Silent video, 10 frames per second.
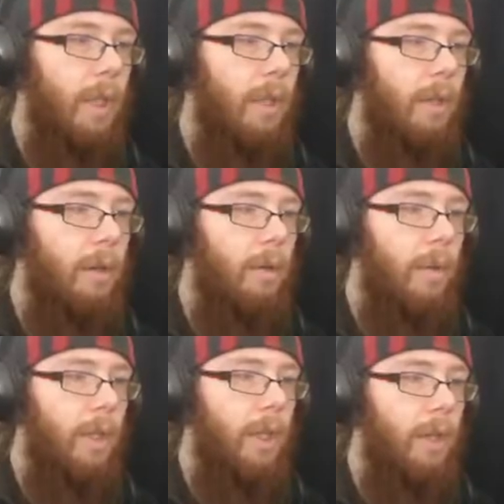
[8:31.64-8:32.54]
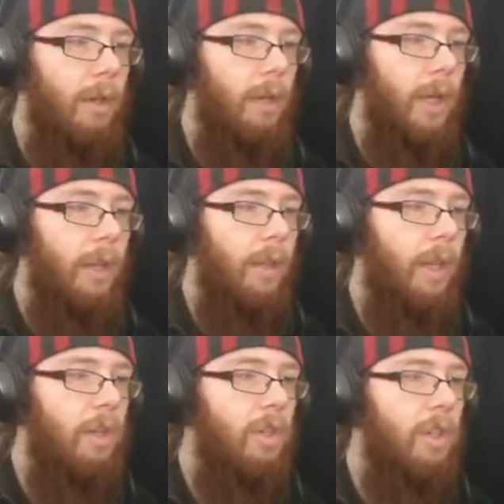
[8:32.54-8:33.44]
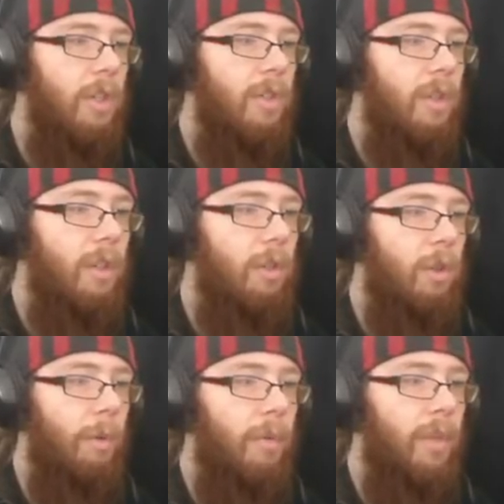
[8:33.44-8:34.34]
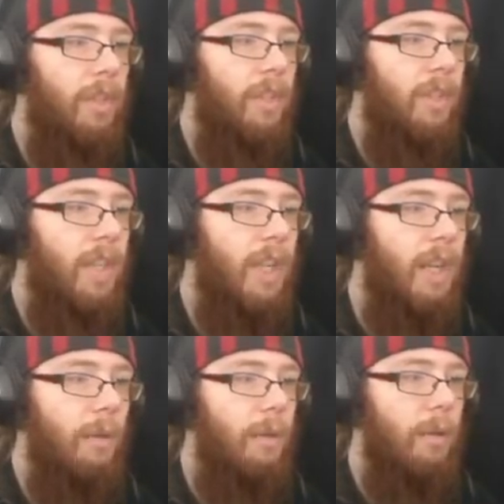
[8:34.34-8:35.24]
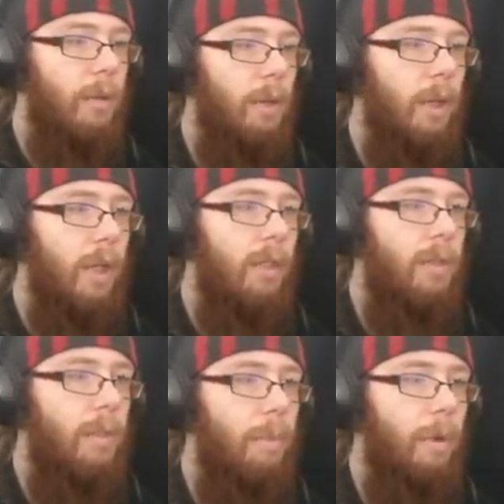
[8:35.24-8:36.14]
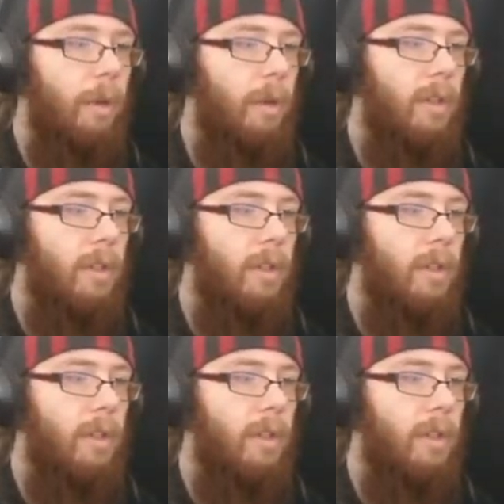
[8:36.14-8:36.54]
go here and then just drop down into the pond.